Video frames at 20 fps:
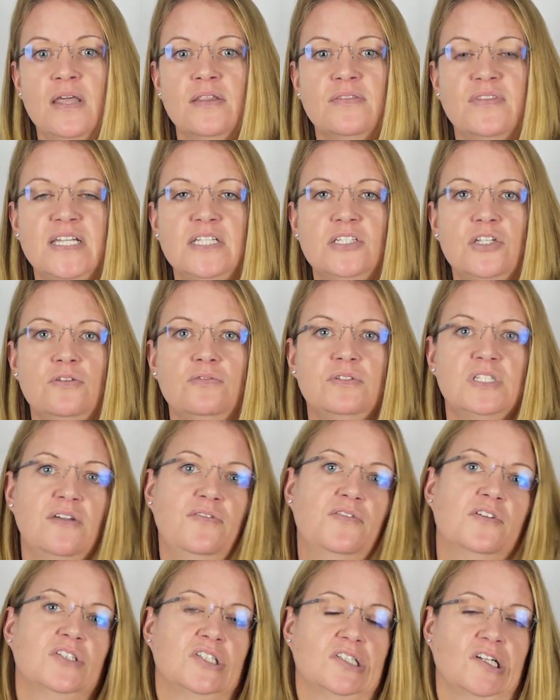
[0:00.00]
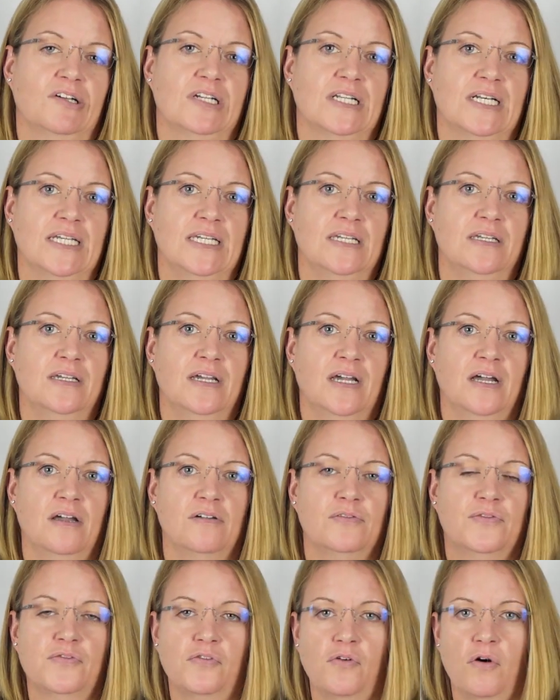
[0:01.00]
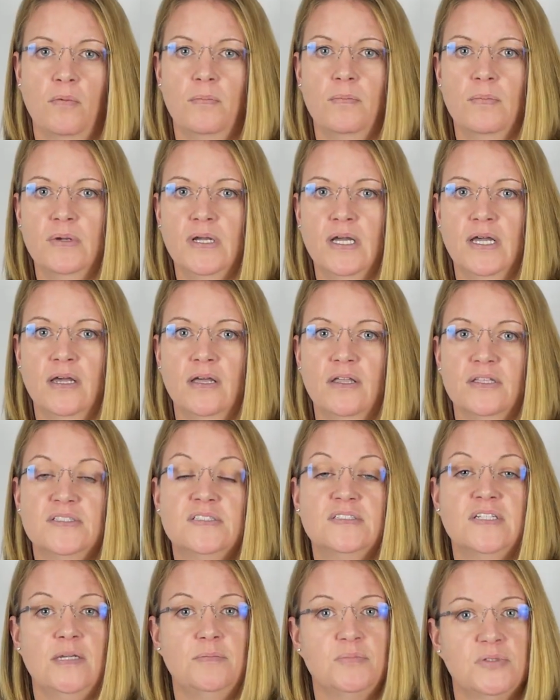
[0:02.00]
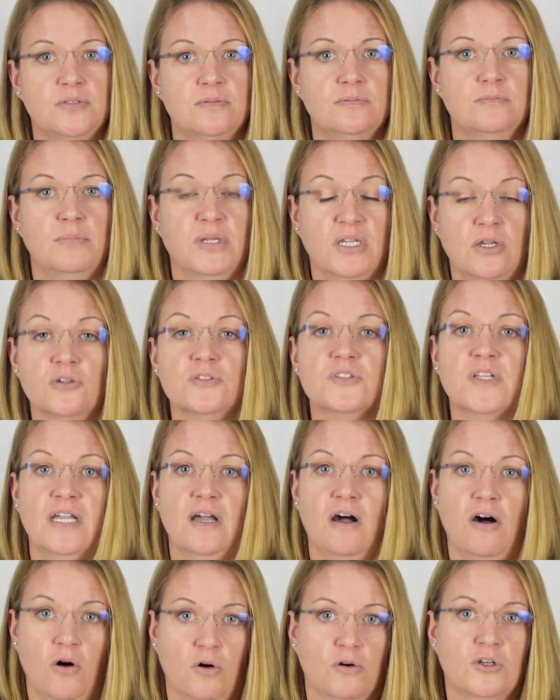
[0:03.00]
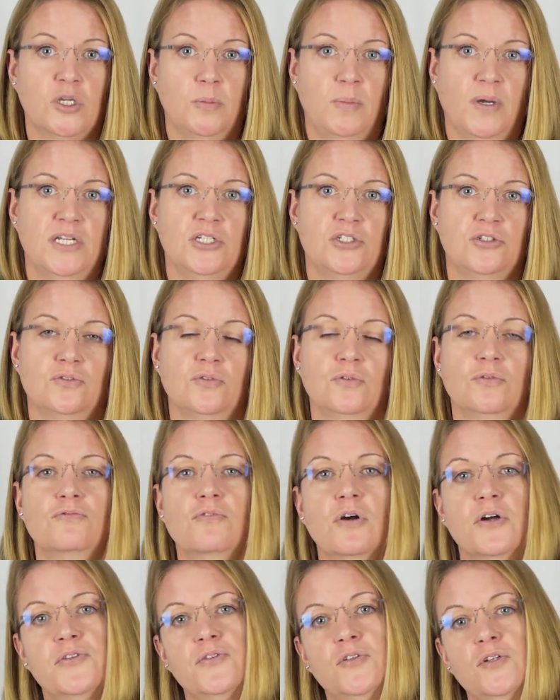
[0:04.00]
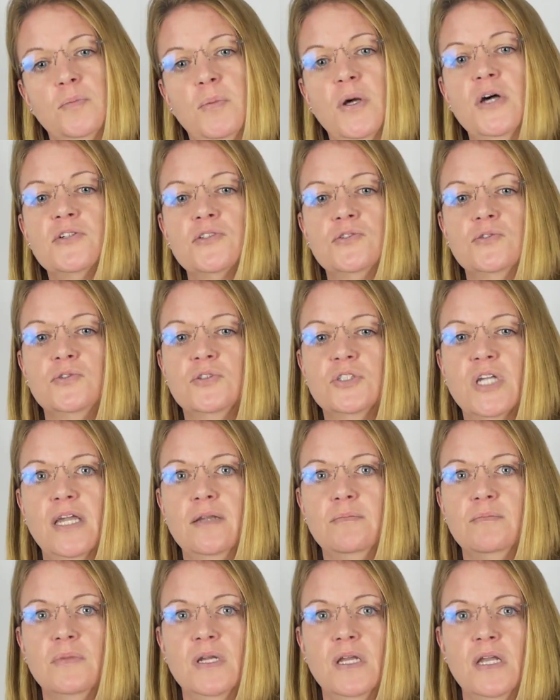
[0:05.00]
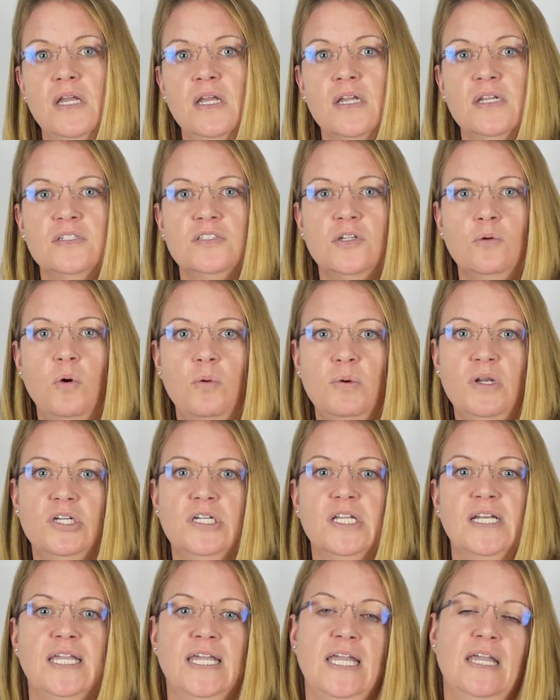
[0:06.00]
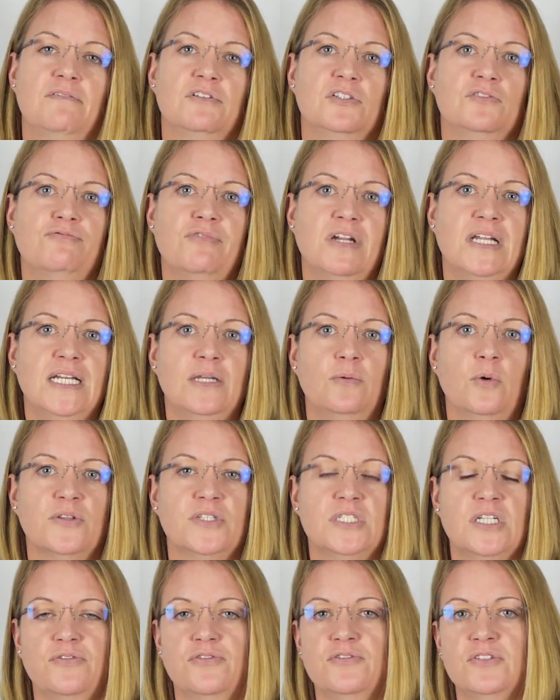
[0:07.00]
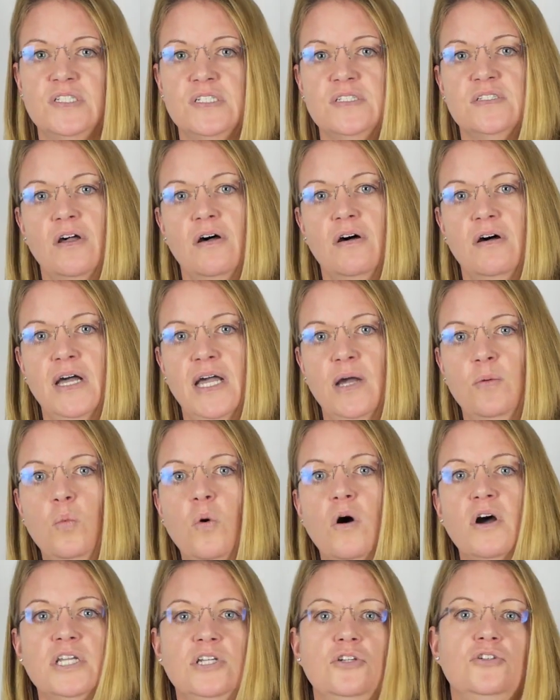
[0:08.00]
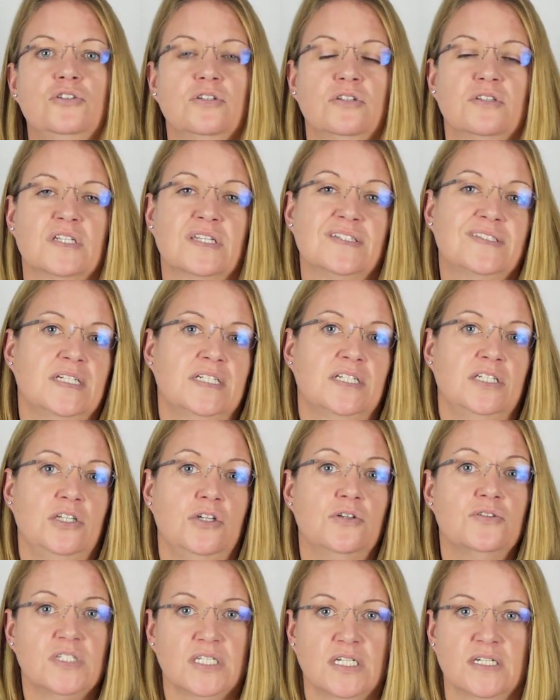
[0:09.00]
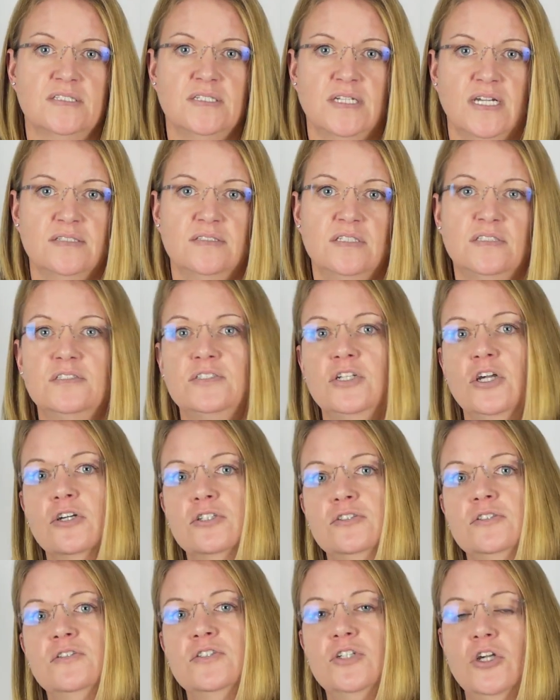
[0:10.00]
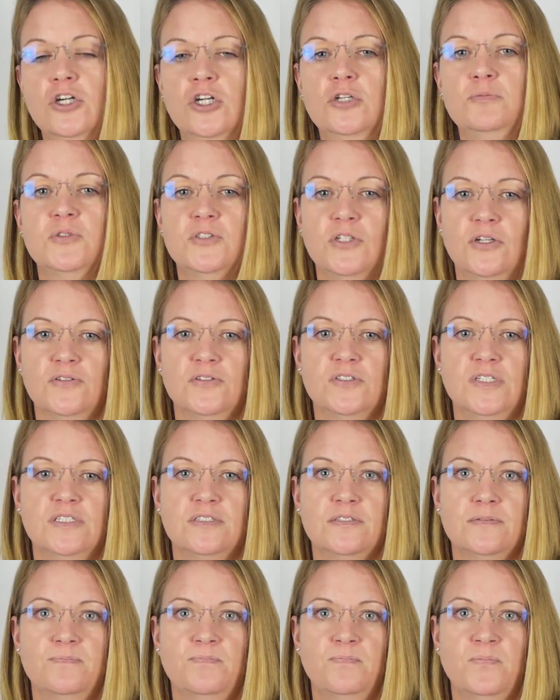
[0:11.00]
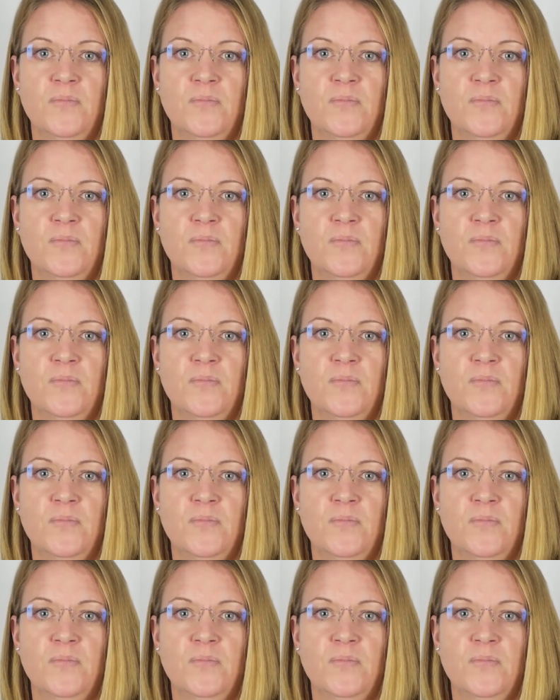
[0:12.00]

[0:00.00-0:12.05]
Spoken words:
They do differ slightly from SIPPs because they are occupational rather than a personal scheme. So what we're looking at here is really what the differences are and why you should consider using a SSAS in certain circumstances.